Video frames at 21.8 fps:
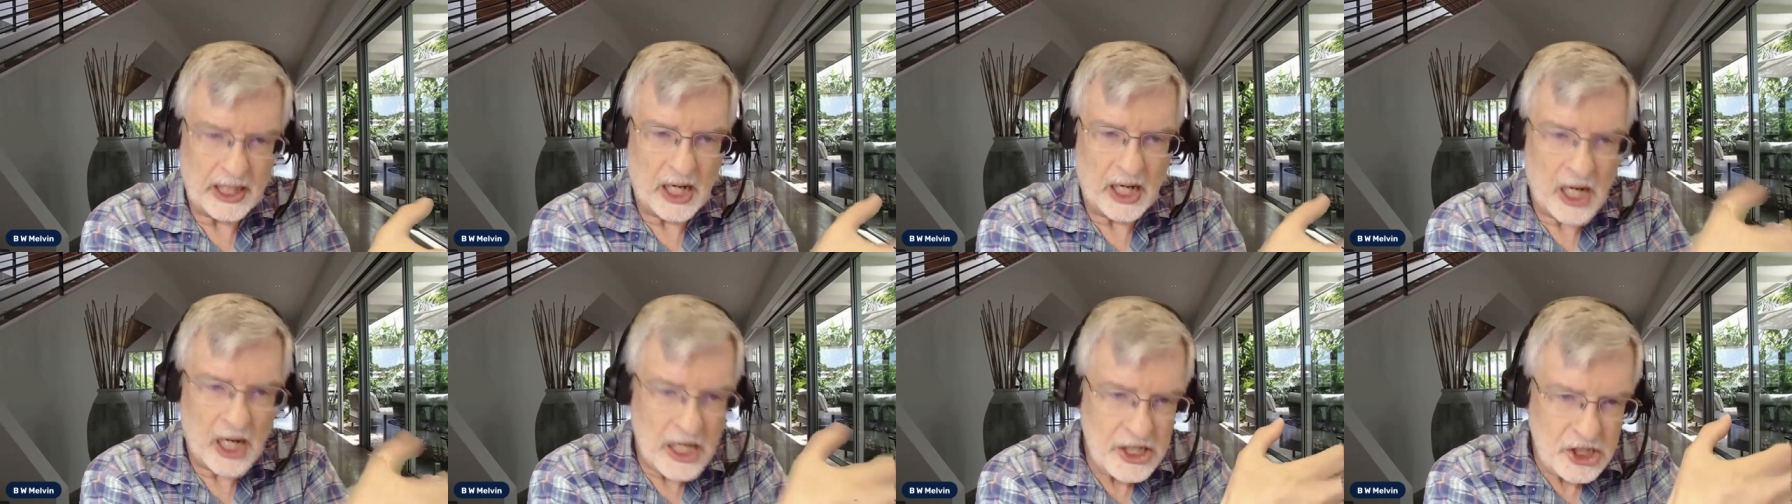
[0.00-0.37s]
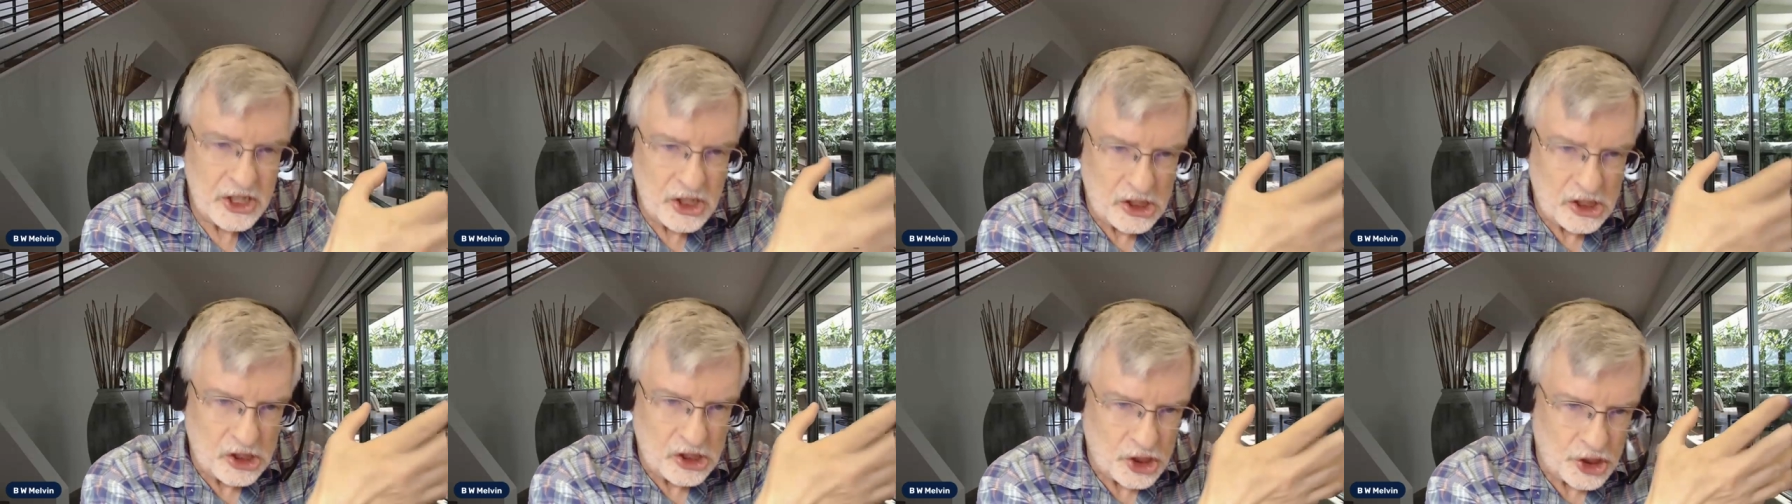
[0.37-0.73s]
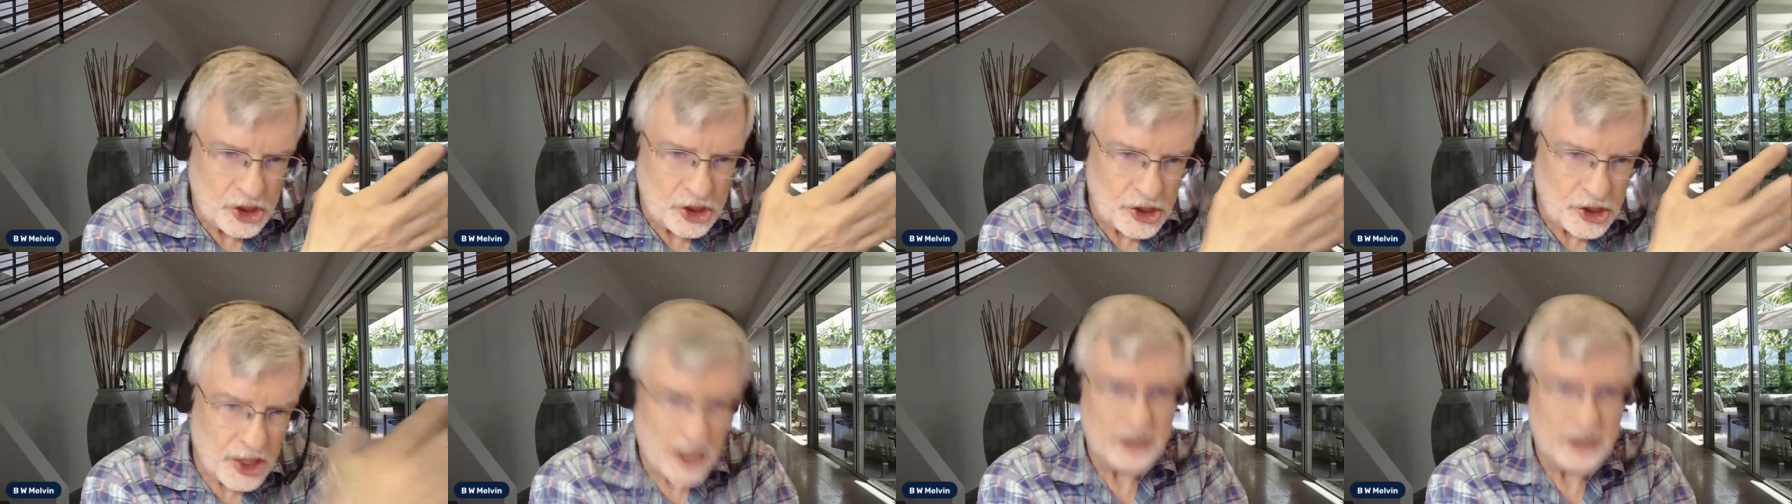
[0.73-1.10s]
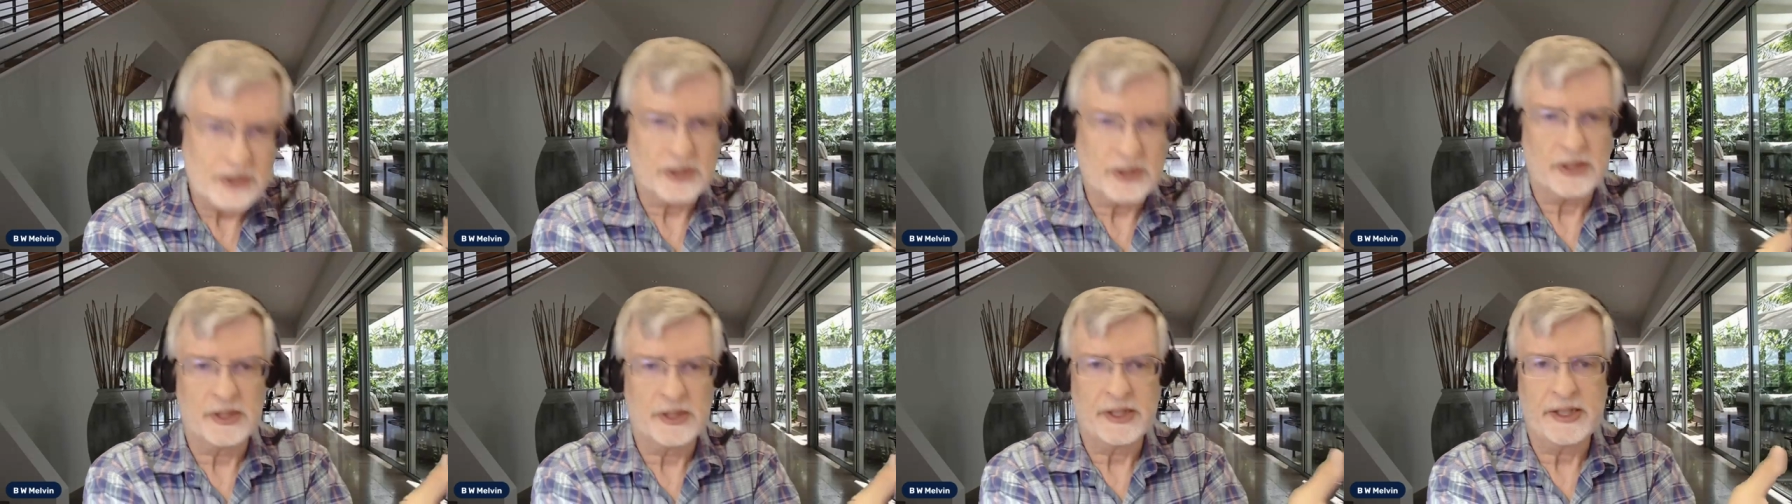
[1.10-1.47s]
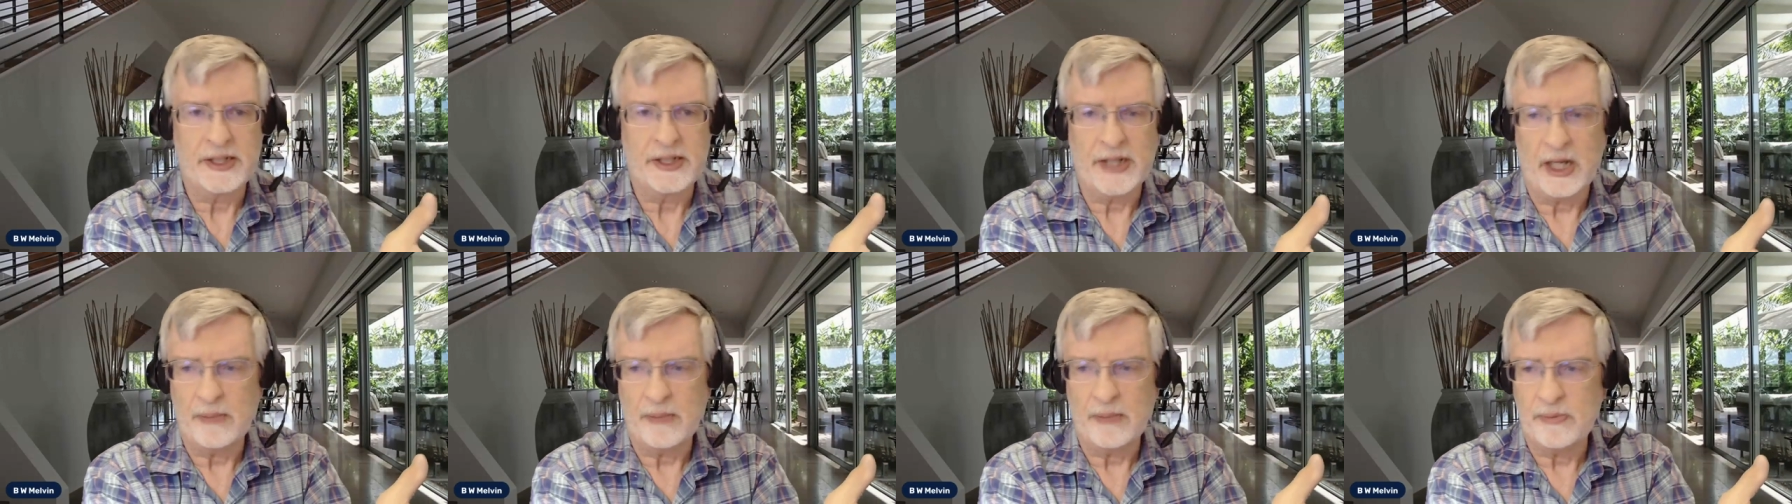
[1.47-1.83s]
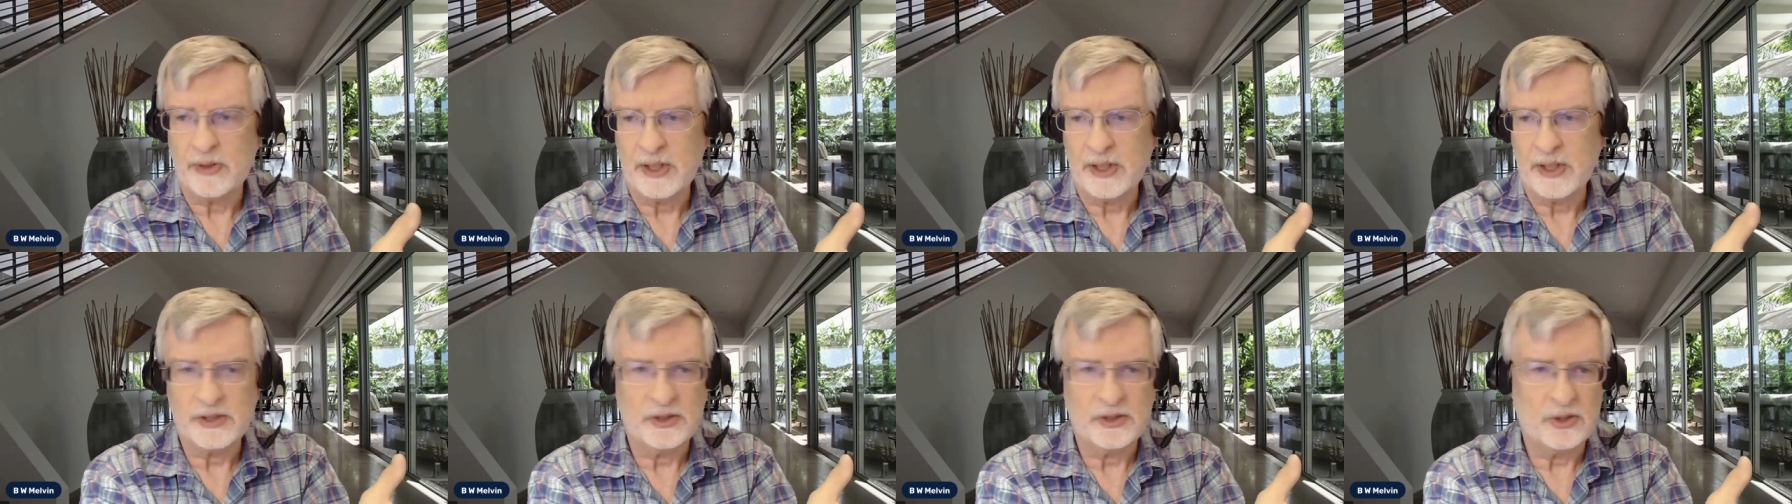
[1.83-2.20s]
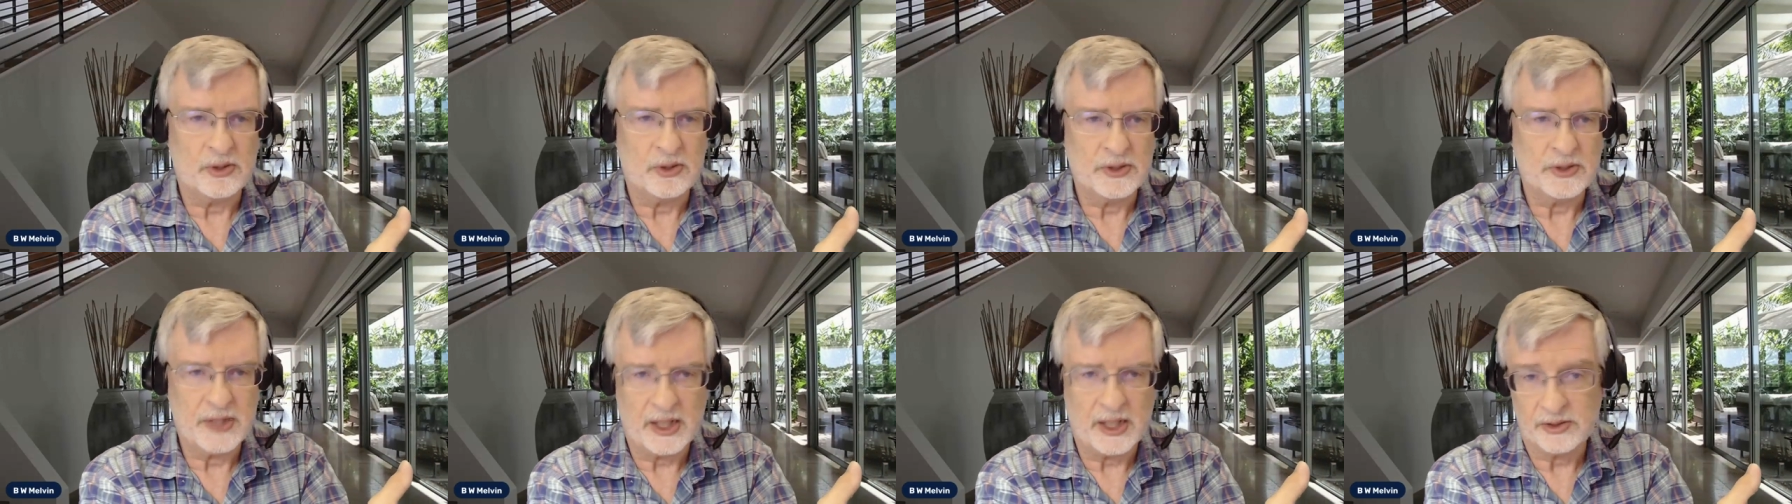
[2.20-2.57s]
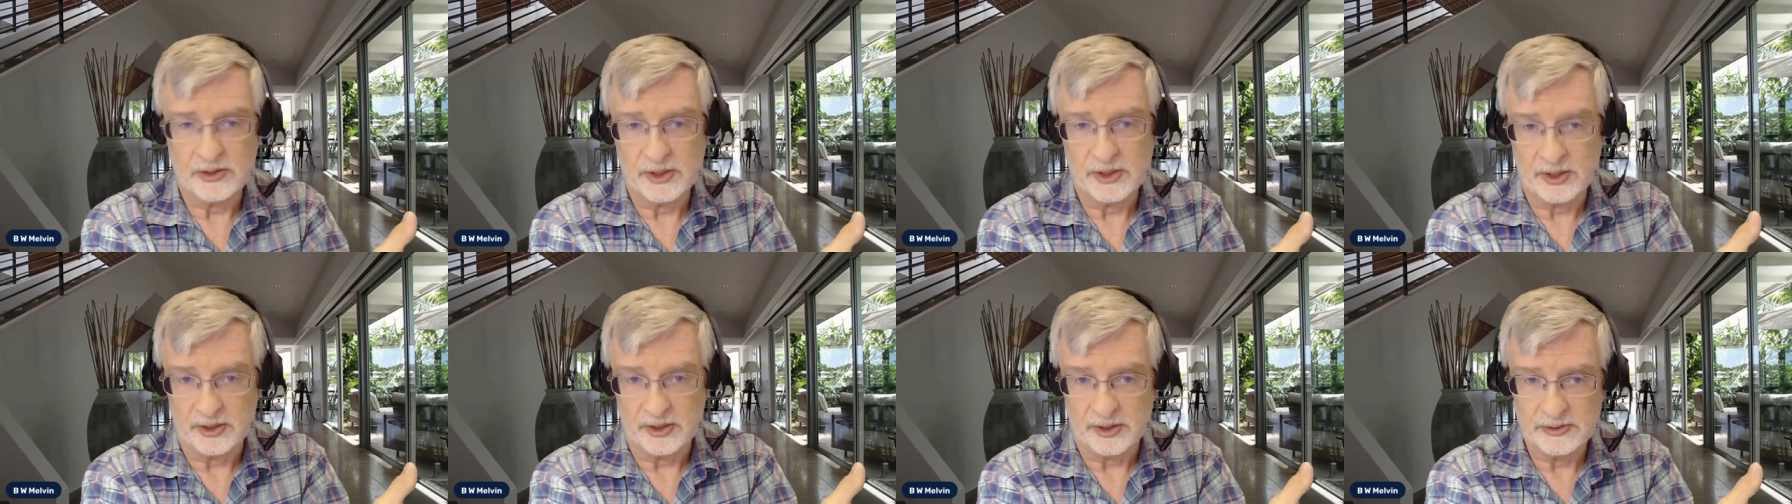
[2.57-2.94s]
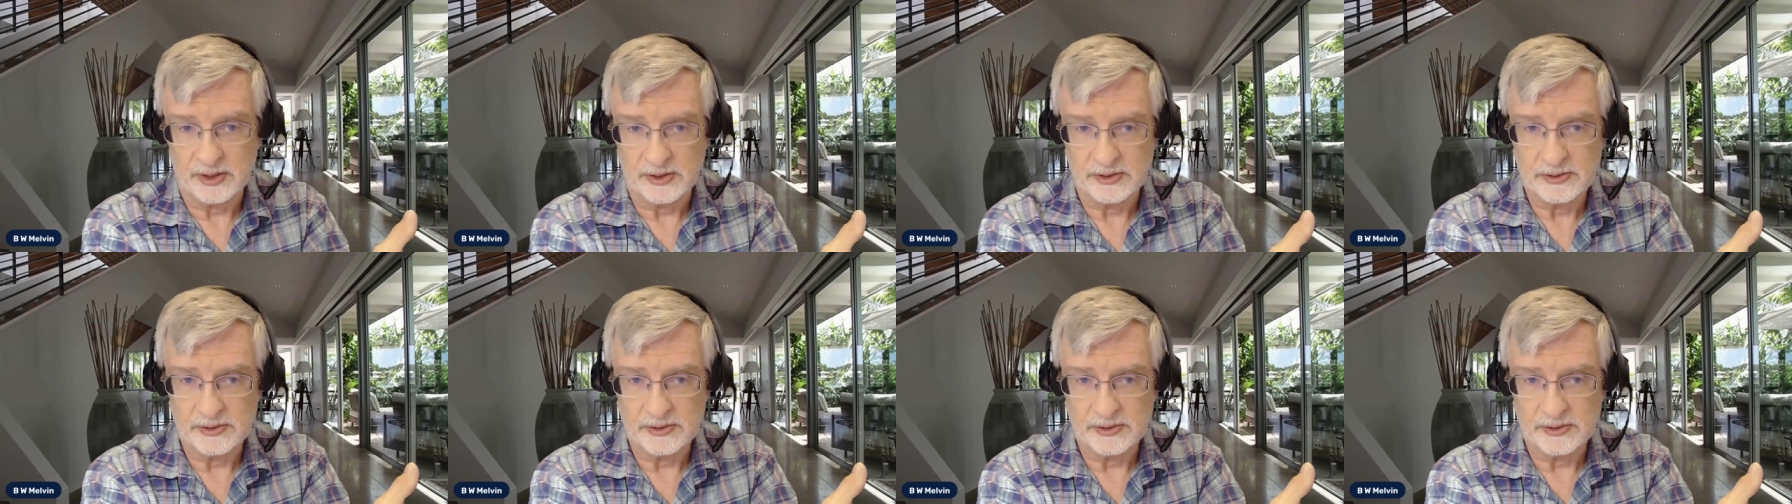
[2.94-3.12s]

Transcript: unjustly labeled as a totalitarian